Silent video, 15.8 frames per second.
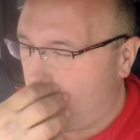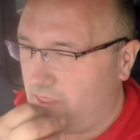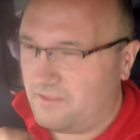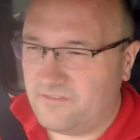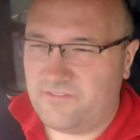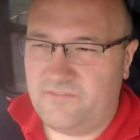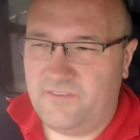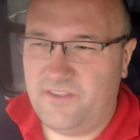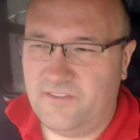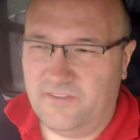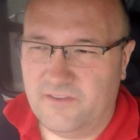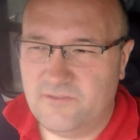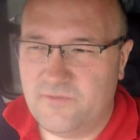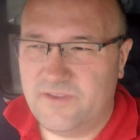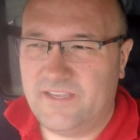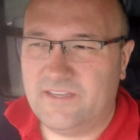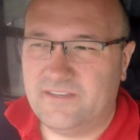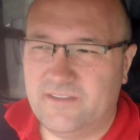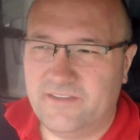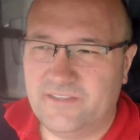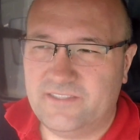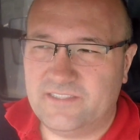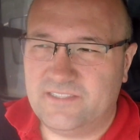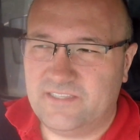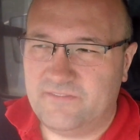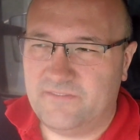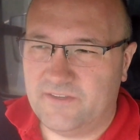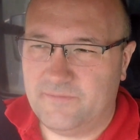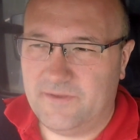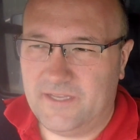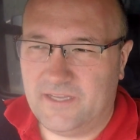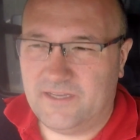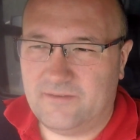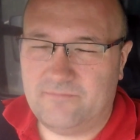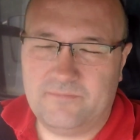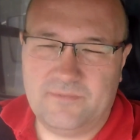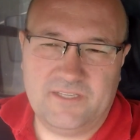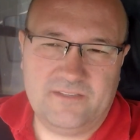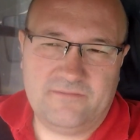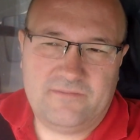there's a few things we can do to stiffen them up, but